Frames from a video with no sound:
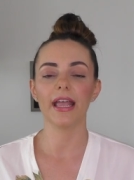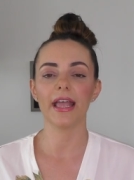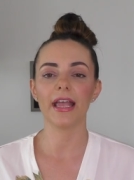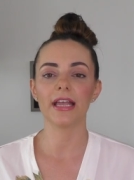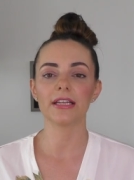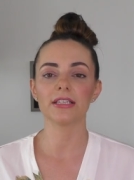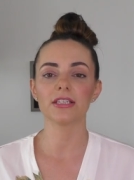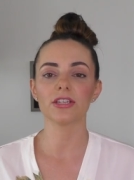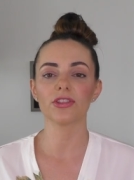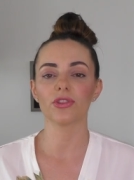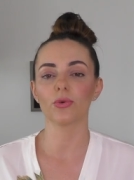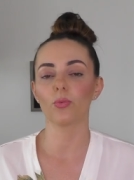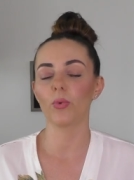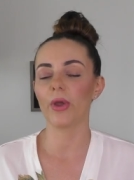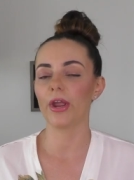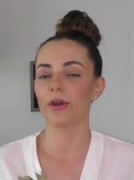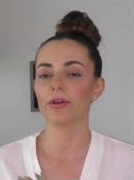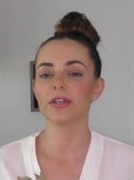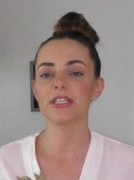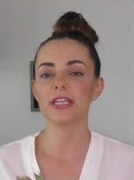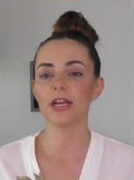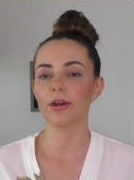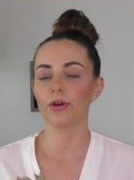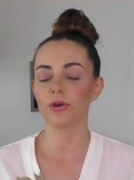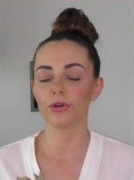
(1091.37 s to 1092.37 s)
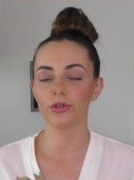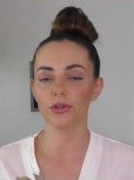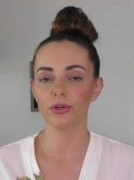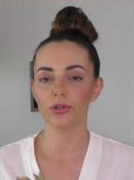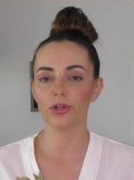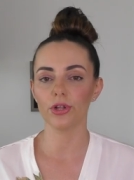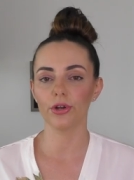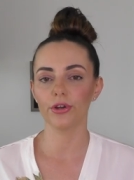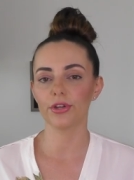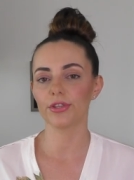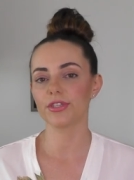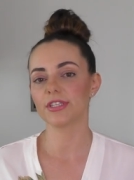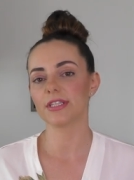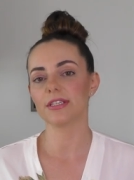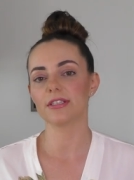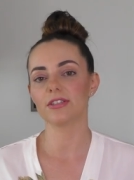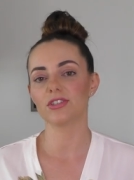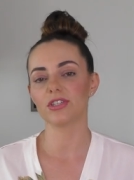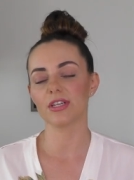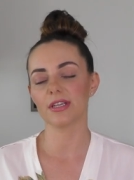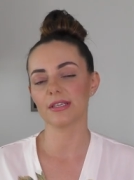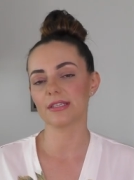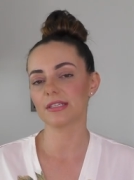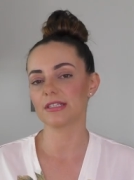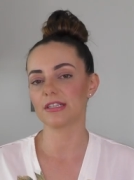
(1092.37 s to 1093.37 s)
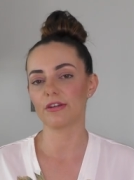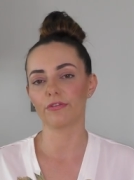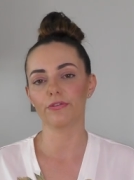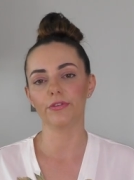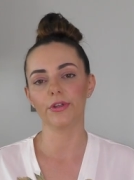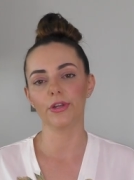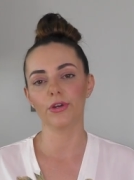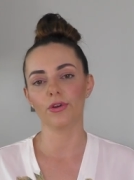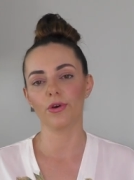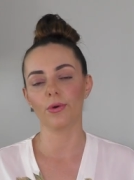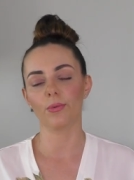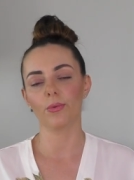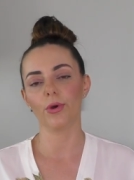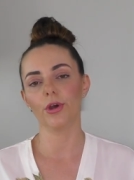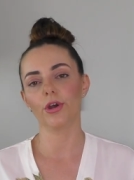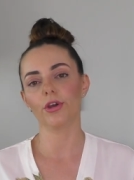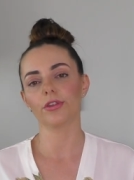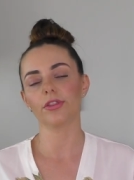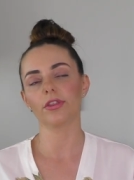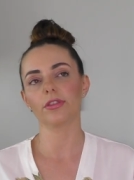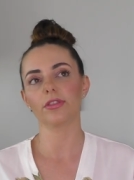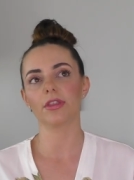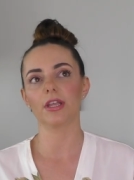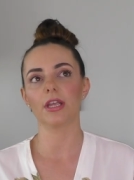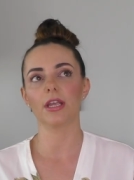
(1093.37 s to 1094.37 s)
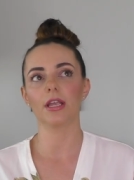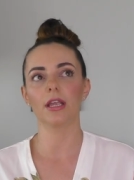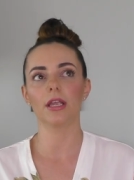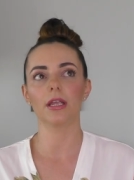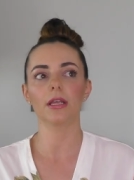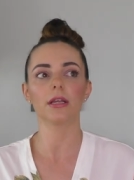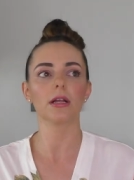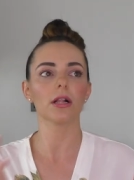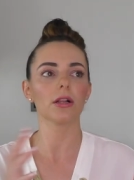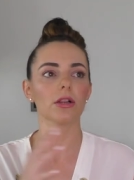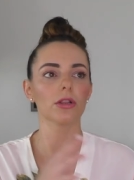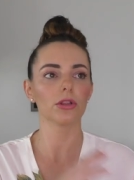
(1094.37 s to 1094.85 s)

and the wear and tear on your clothes is just definitely not worth the